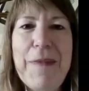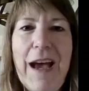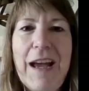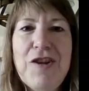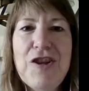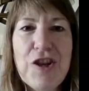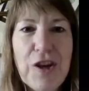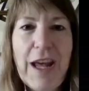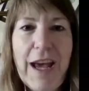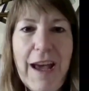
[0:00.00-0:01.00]
I
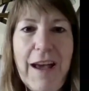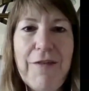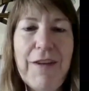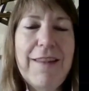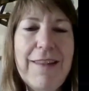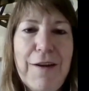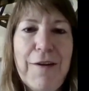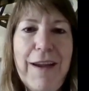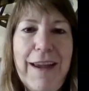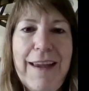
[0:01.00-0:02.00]
should have, in
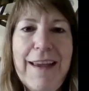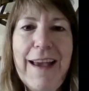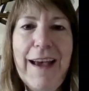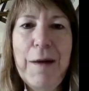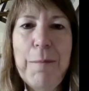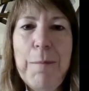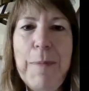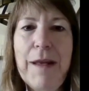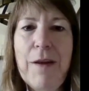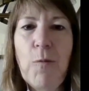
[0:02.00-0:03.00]
theory,
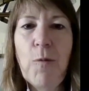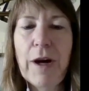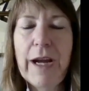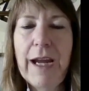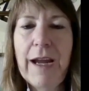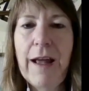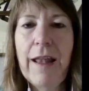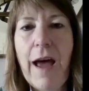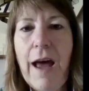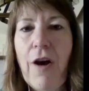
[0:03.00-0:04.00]
been working a
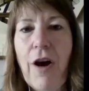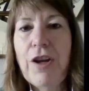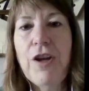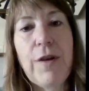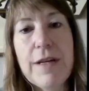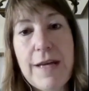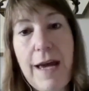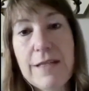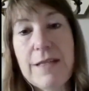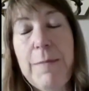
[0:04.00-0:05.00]
lot on unit
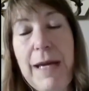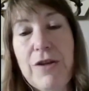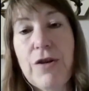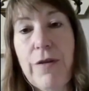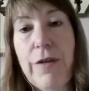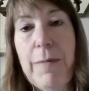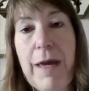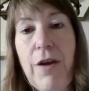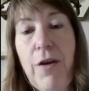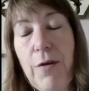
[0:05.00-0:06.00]
tests to make sure that
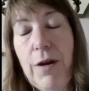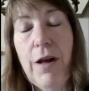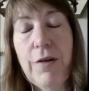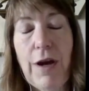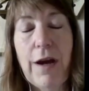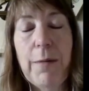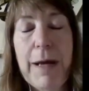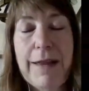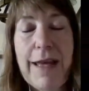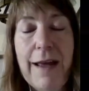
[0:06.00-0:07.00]
my code, and I'll talk
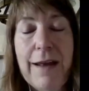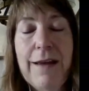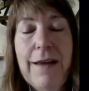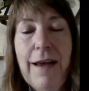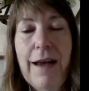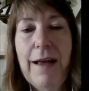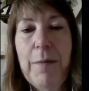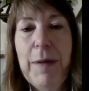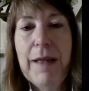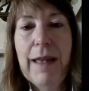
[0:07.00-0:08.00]
about that a
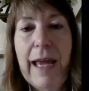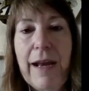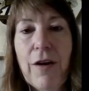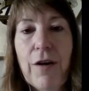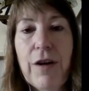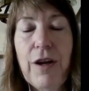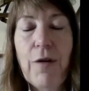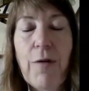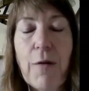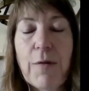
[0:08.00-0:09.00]
bit later,
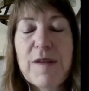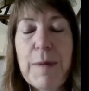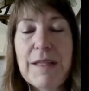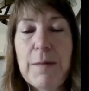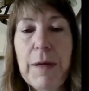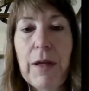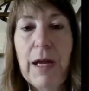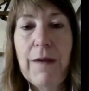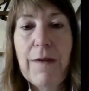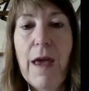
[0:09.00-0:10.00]
our
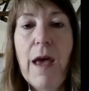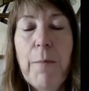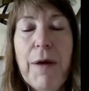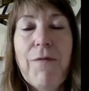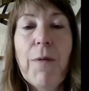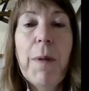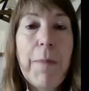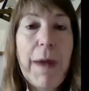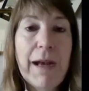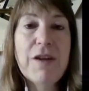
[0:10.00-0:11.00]
responsibilities. But from a
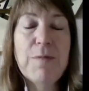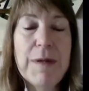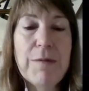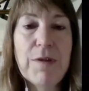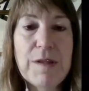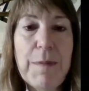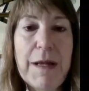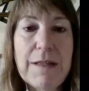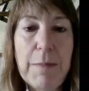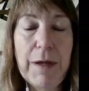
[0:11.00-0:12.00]
management
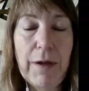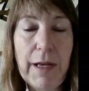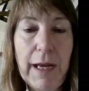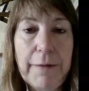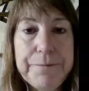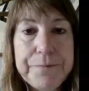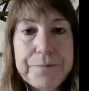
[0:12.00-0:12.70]
responsibility,